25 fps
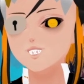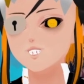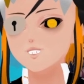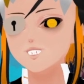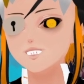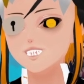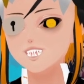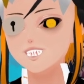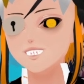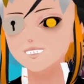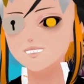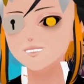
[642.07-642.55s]

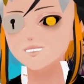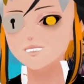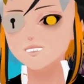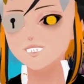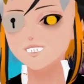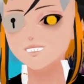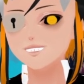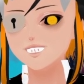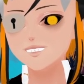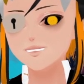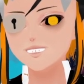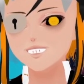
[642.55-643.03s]
Alright, for the
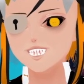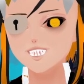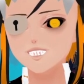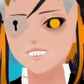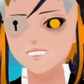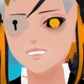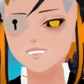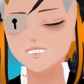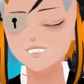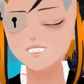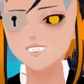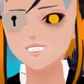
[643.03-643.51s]
next card
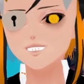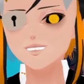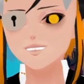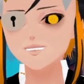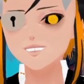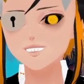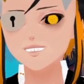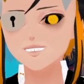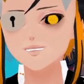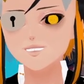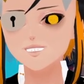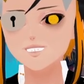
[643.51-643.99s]

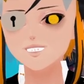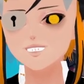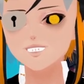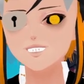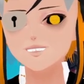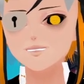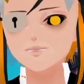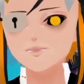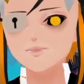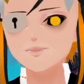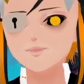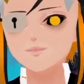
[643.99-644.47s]
revealed, it
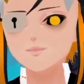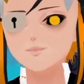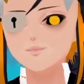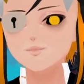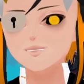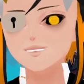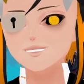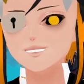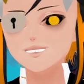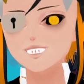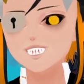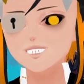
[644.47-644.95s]
is
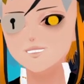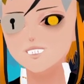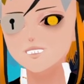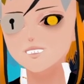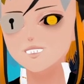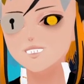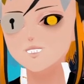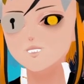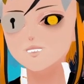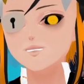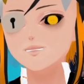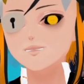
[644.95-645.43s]

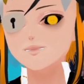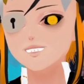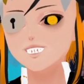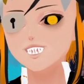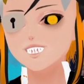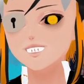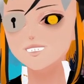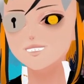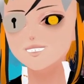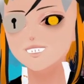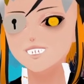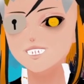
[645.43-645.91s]
Deathbringer
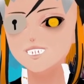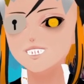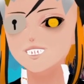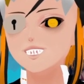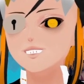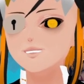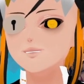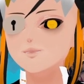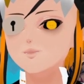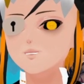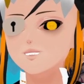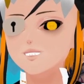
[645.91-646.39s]
Saurfang,
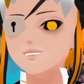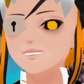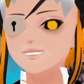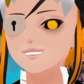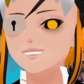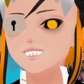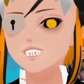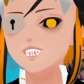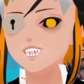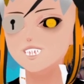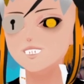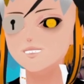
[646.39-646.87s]
who is a
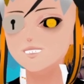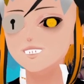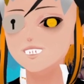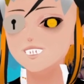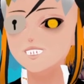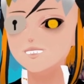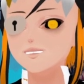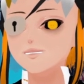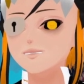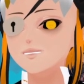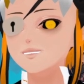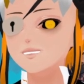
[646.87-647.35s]

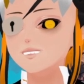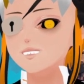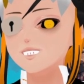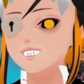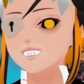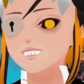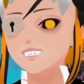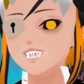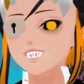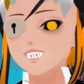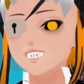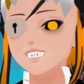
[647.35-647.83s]
5-cost,
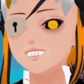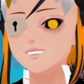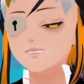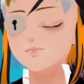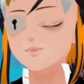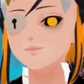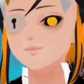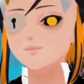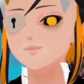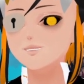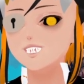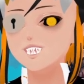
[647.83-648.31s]
3-attack,
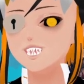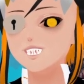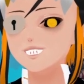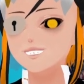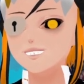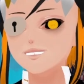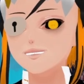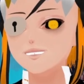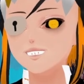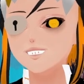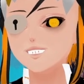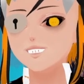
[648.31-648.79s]
5
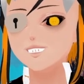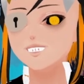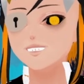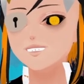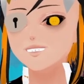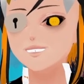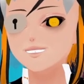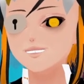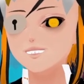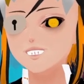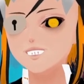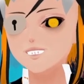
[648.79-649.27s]
HP
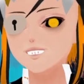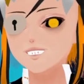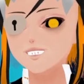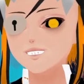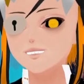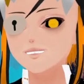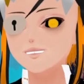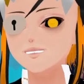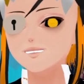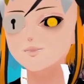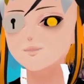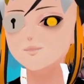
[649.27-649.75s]
undead
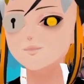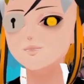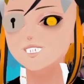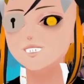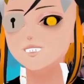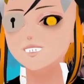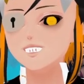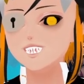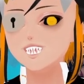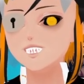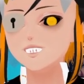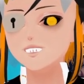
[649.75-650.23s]
minion that
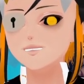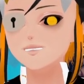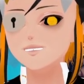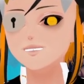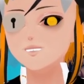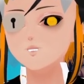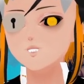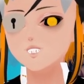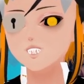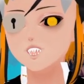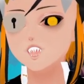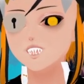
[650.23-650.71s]
requires
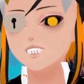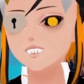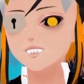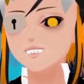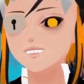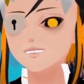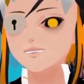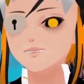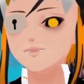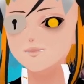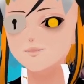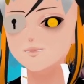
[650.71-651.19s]
2 blood
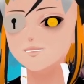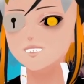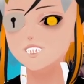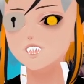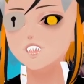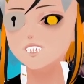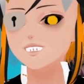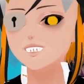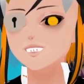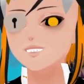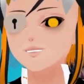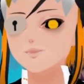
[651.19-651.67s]
runes,
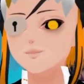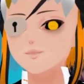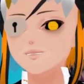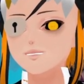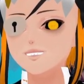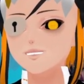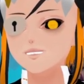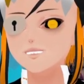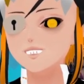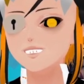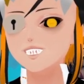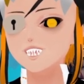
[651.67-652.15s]
taunt,
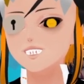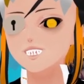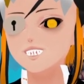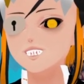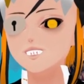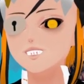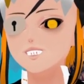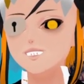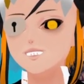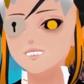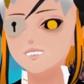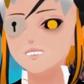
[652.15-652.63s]
death rattle,
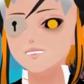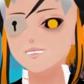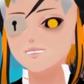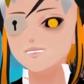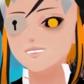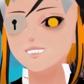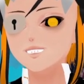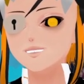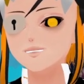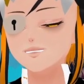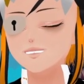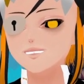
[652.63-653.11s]
return
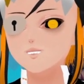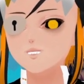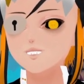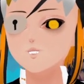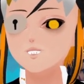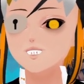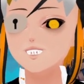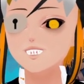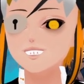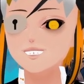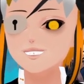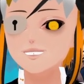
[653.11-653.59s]
this to
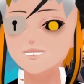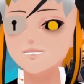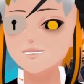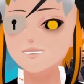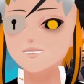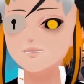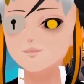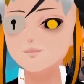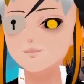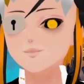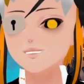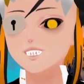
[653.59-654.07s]
your hand.
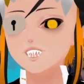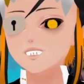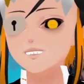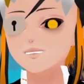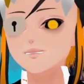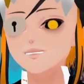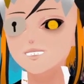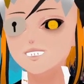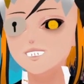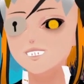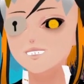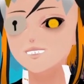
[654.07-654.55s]
It
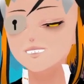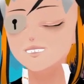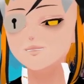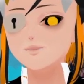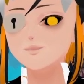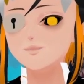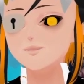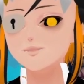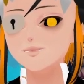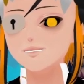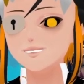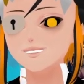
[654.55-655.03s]
costs health
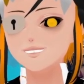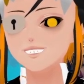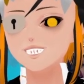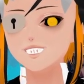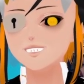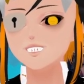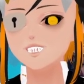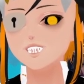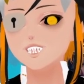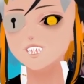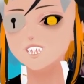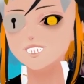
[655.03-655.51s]
instead of
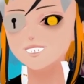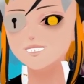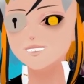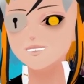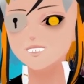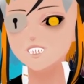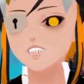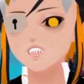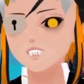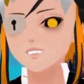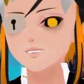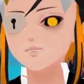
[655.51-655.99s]

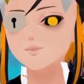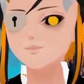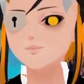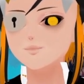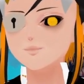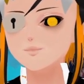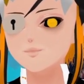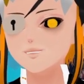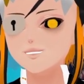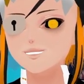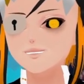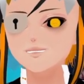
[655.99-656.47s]
mana.
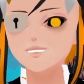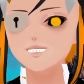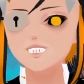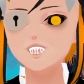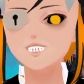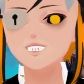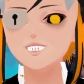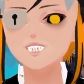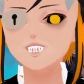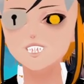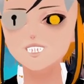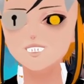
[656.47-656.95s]

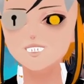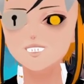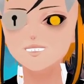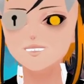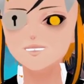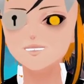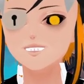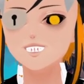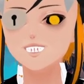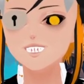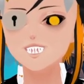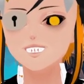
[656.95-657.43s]
Basically a minion
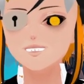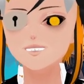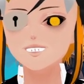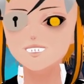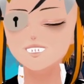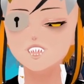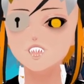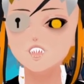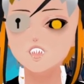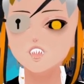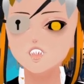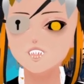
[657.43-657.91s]
that can
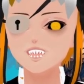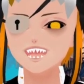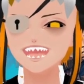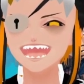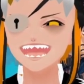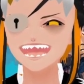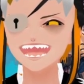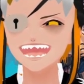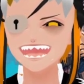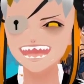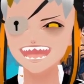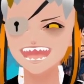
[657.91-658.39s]
go
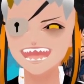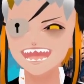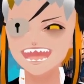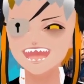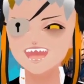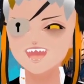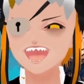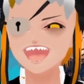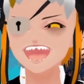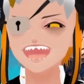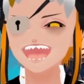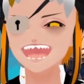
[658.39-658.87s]
infinite if
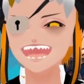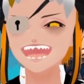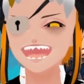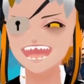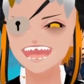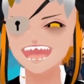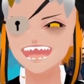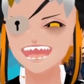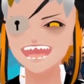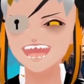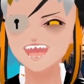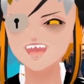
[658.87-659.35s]
you really,
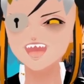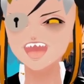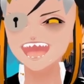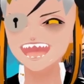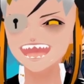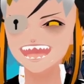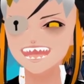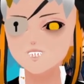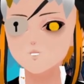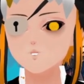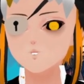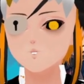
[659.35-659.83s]
really
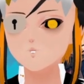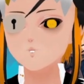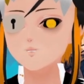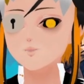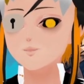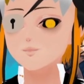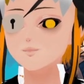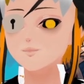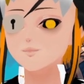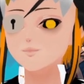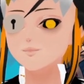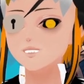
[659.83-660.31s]
want to,
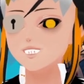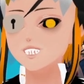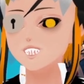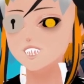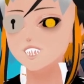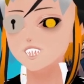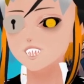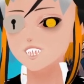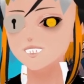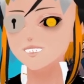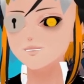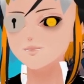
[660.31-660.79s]

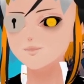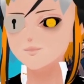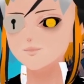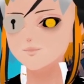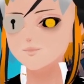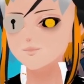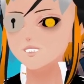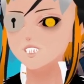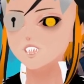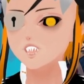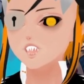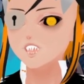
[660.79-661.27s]

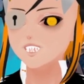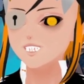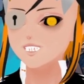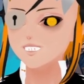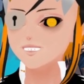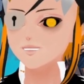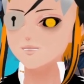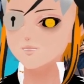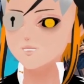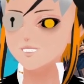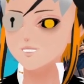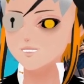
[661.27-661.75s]
though it
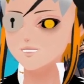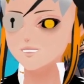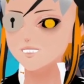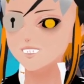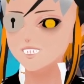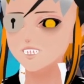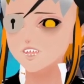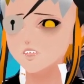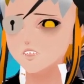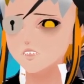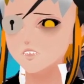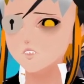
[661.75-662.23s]
will
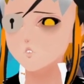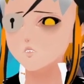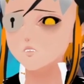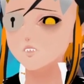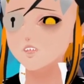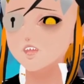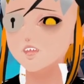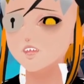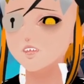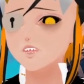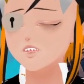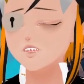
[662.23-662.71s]
require you
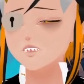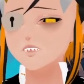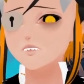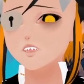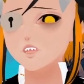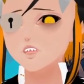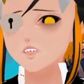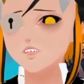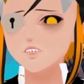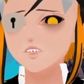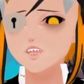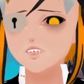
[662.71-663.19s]
5
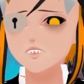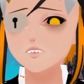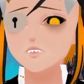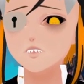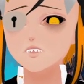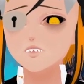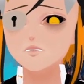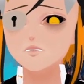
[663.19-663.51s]
HP every